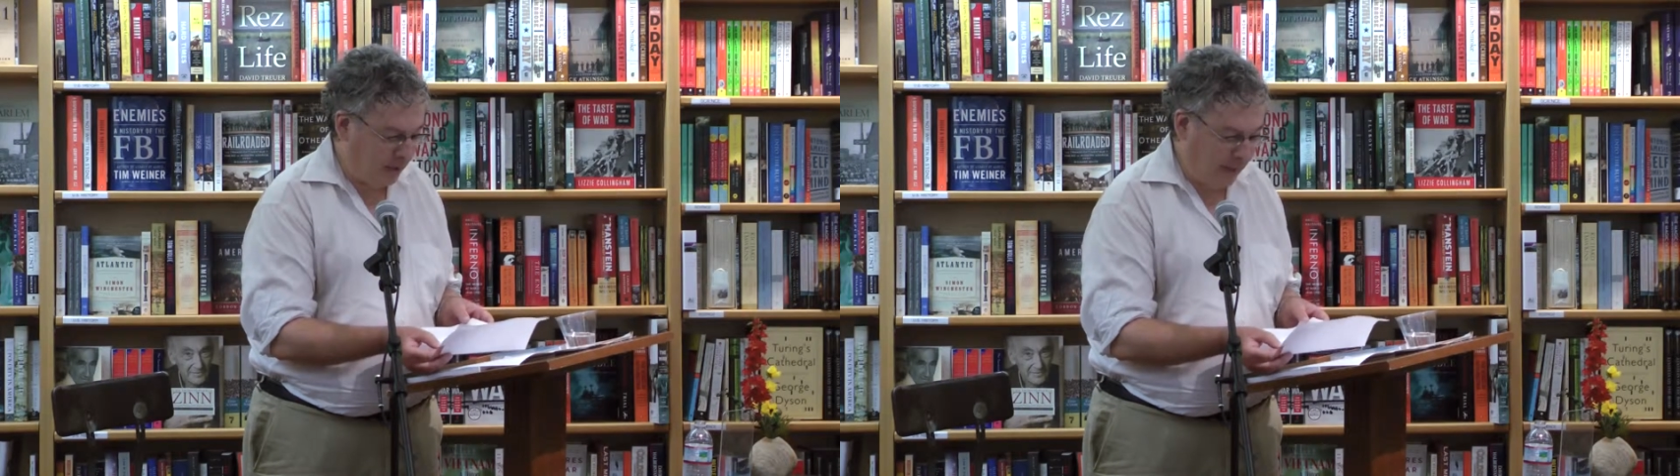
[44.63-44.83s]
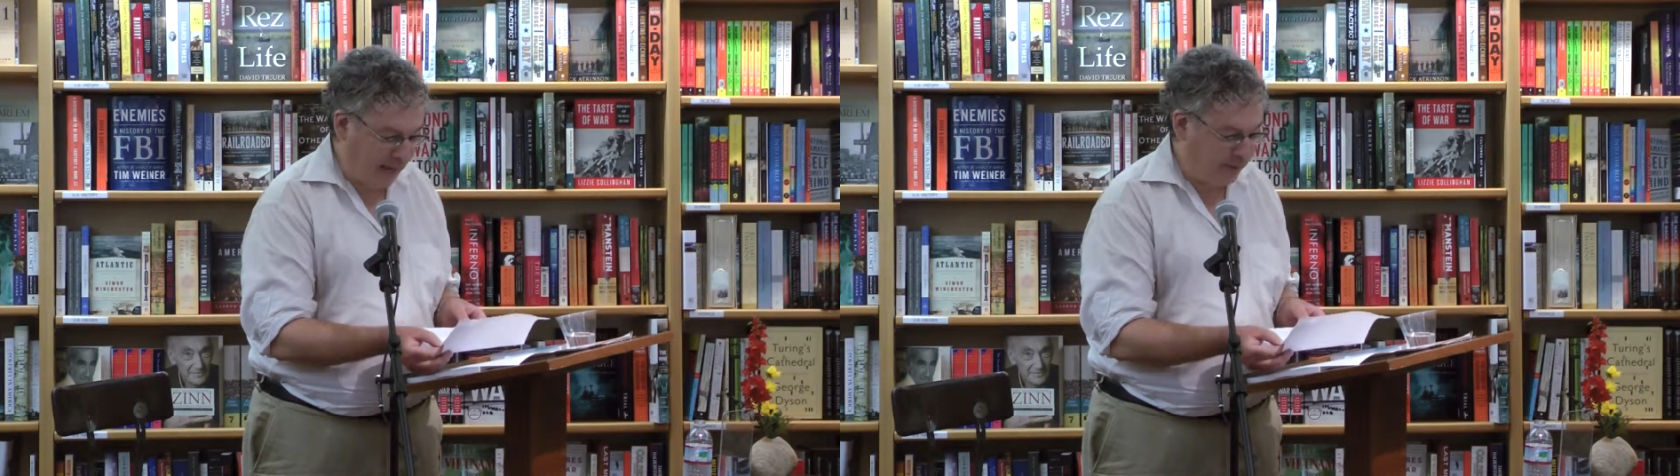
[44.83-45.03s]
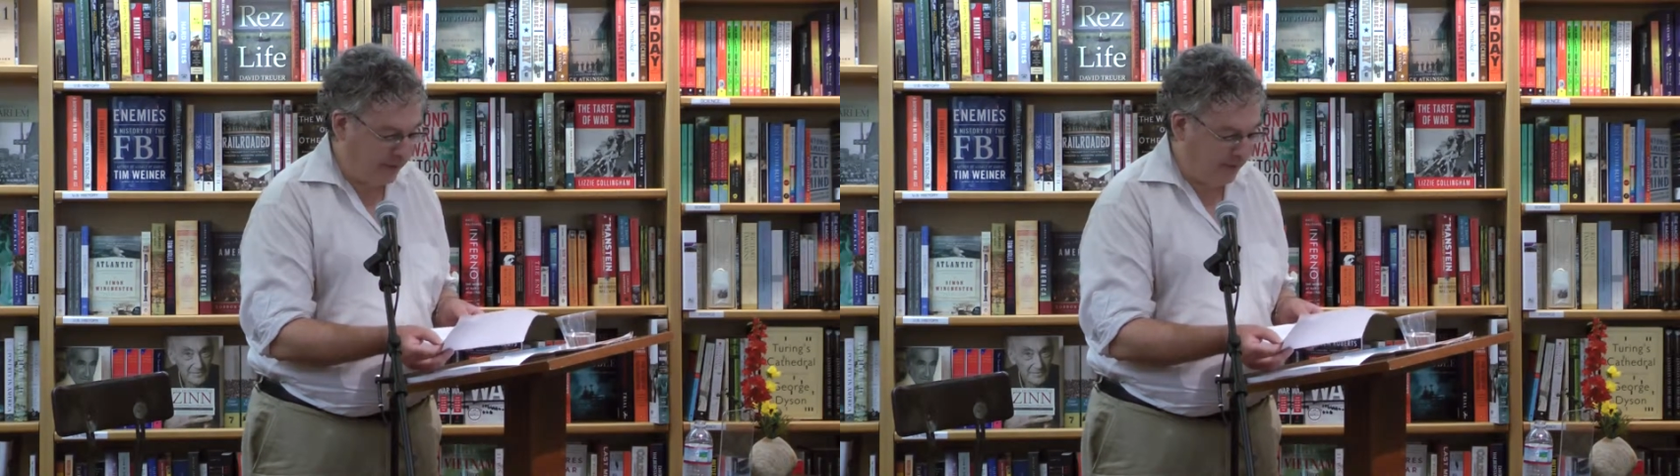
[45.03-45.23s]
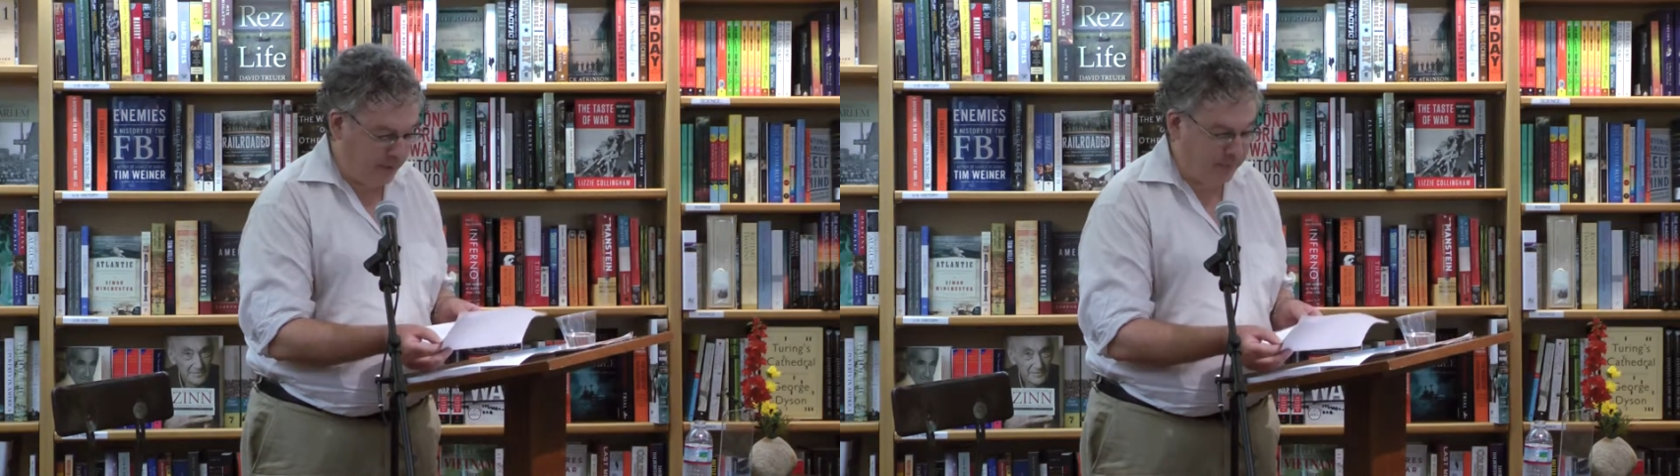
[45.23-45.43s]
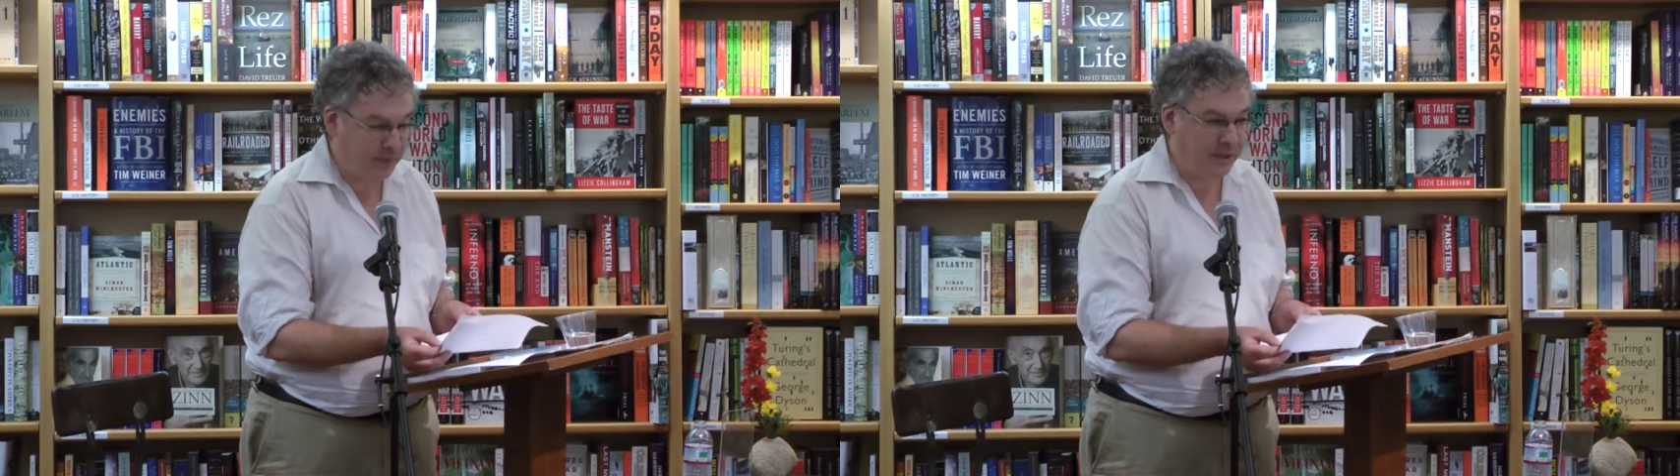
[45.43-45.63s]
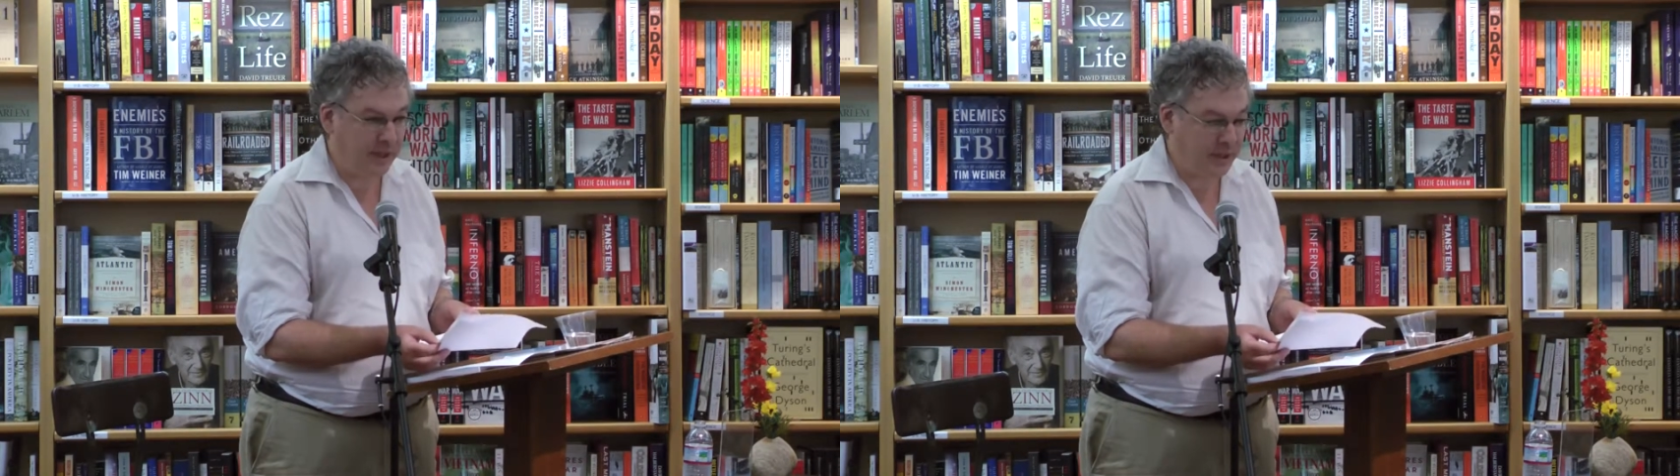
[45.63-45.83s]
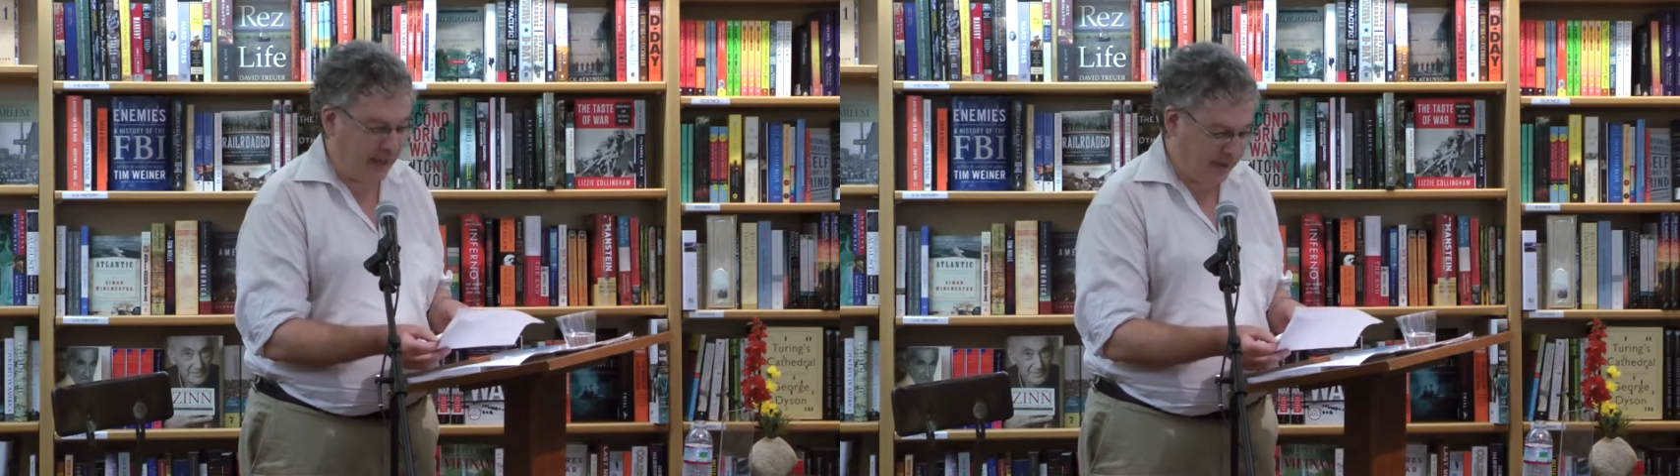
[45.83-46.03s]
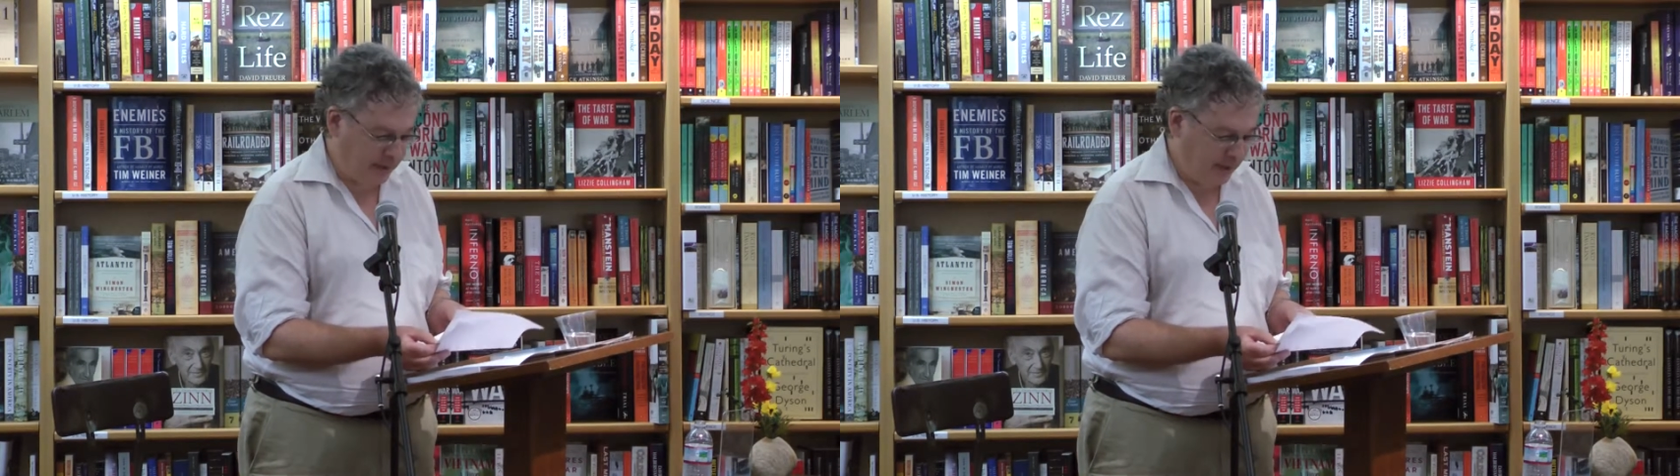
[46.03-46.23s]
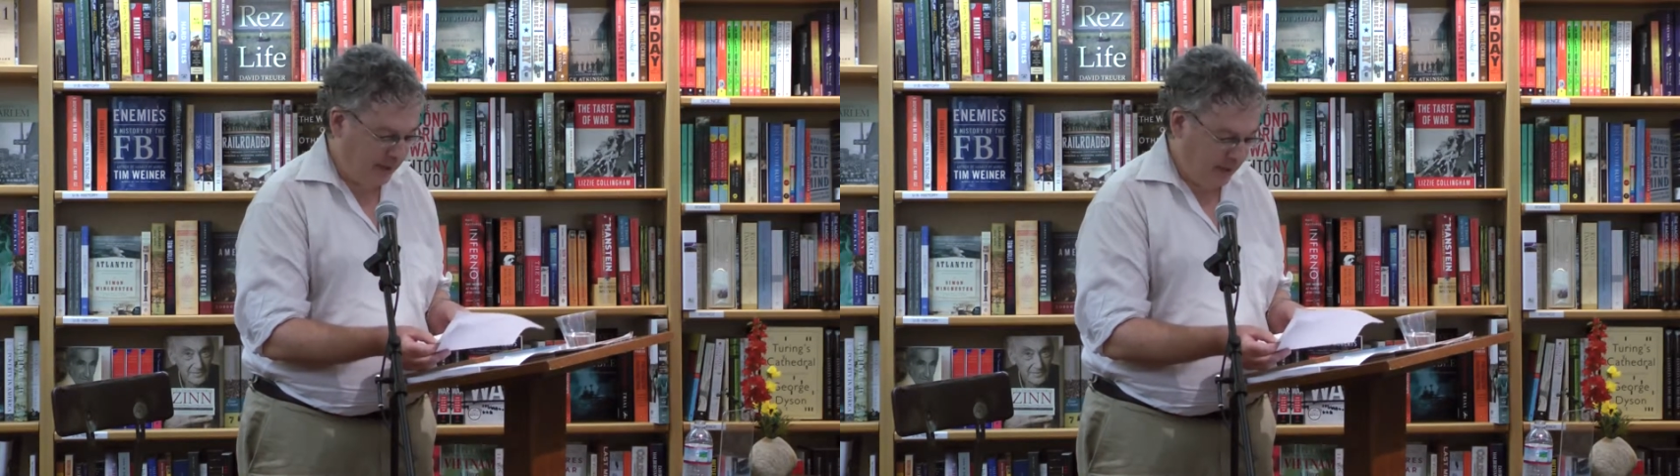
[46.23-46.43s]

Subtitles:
romantic films such as,